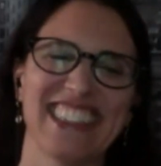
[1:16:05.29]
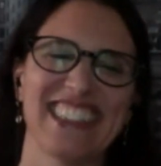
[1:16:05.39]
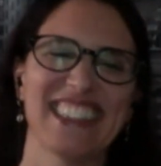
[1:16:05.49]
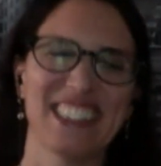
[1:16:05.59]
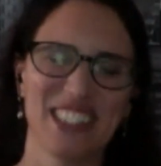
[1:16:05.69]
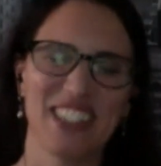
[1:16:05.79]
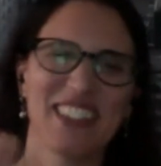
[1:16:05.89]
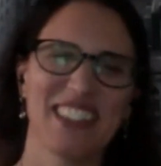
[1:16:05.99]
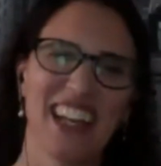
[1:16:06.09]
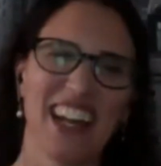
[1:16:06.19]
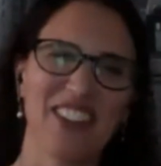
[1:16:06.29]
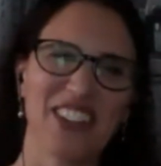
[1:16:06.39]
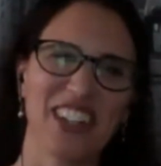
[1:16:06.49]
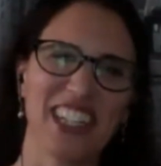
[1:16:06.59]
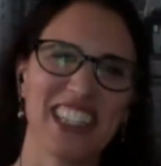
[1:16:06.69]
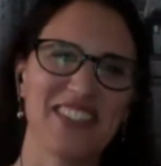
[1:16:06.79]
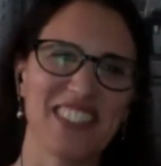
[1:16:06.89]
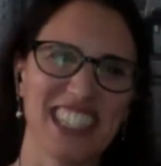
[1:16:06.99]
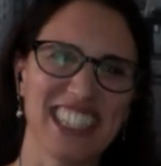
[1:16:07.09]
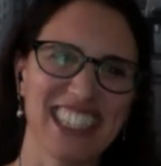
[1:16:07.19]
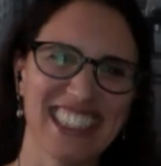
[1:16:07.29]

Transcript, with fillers: Bye. Have a great evening.